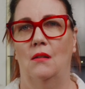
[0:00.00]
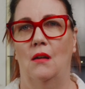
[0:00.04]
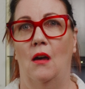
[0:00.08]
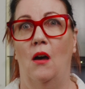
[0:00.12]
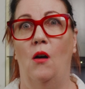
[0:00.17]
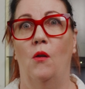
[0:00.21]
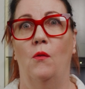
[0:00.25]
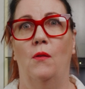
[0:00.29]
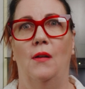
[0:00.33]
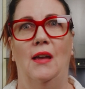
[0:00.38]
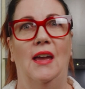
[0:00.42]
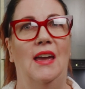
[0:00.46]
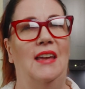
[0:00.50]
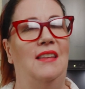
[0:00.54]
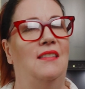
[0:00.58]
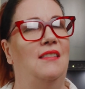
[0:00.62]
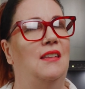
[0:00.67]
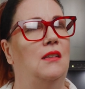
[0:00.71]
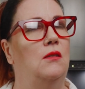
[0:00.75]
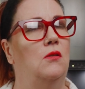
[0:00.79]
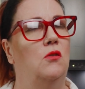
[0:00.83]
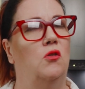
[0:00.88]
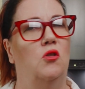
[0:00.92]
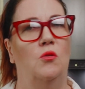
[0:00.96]
Oh, and
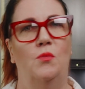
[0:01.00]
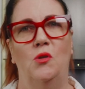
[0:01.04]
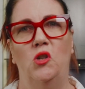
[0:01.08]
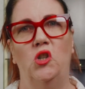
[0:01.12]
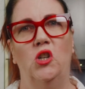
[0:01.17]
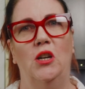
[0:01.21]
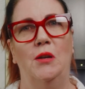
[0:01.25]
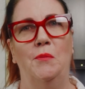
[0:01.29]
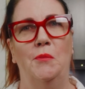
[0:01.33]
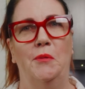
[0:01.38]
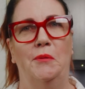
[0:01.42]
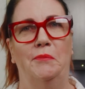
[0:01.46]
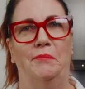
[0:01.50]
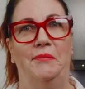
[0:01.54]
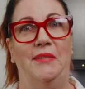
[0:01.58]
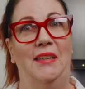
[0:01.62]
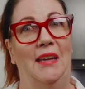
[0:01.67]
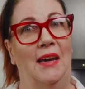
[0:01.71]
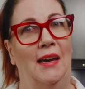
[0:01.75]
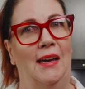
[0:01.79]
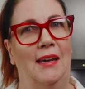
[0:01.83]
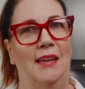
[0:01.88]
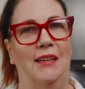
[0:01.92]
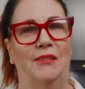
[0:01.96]
they're super cheap.
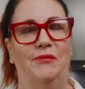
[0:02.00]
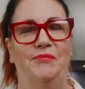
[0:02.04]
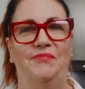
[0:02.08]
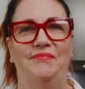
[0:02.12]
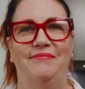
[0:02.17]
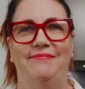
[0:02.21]
Yay.